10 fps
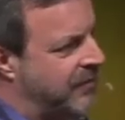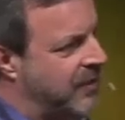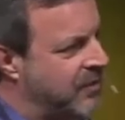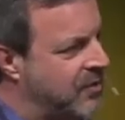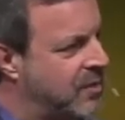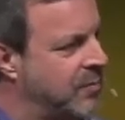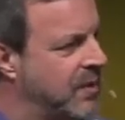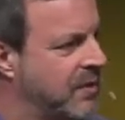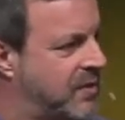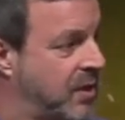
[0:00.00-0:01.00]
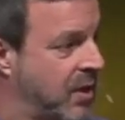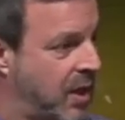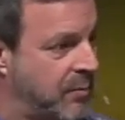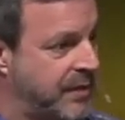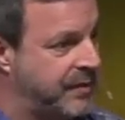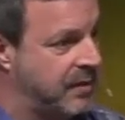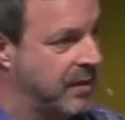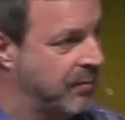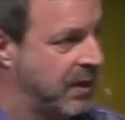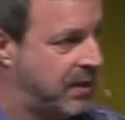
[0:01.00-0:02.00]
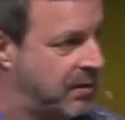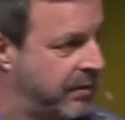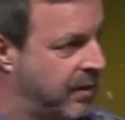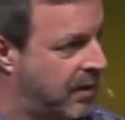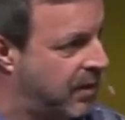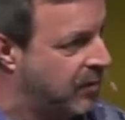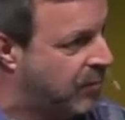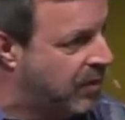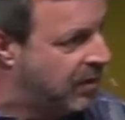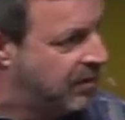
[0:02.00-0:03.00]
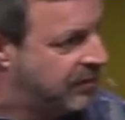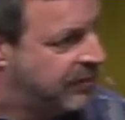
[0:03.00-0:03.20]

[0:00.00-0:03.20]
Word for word: they used to be synonymous, and I'm not sure they are anymore.